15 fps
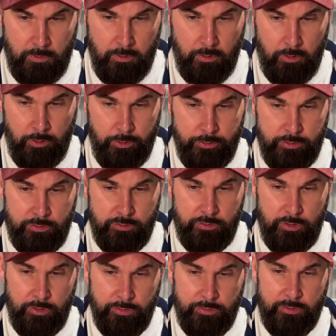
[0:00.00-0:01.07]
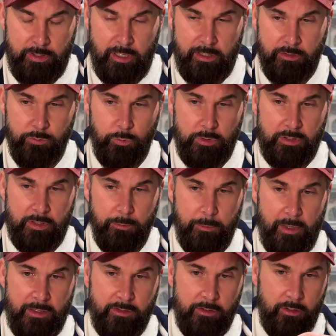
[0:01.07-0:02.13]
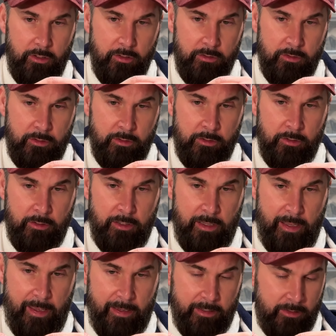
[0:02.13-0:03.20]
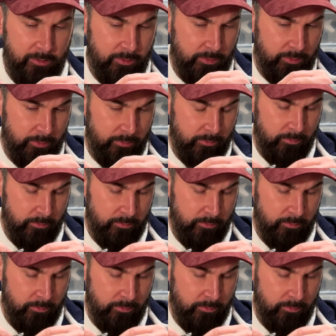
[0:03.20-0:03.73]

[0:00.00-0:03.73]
Or just not with the metal anglets,